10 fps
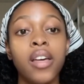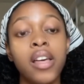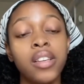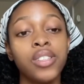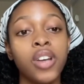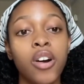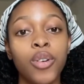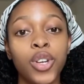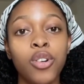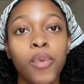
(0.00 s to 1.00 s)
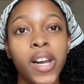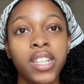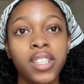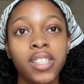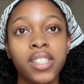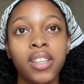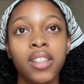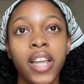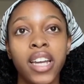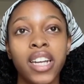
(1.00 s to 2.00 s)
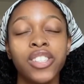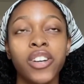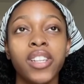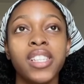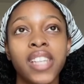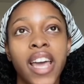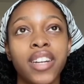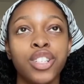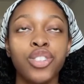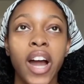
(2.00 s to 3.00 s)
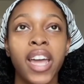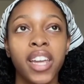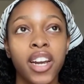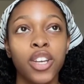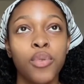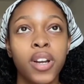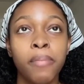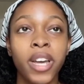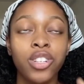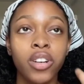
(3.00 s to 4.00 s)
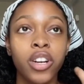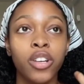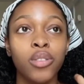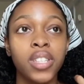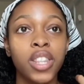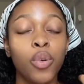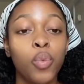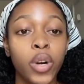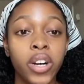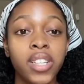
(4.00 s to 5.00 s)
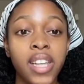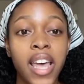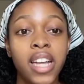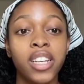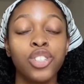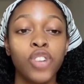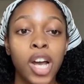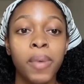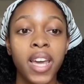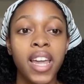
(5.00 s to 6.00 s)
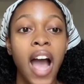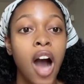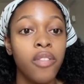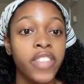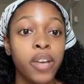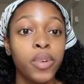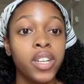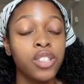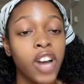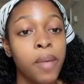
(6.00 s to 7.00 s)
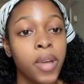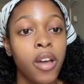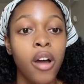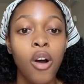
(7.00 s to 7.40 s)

So you don't want to just like necessarily say dry hair. You want to make sure you're using the words and describing it how they would describe it.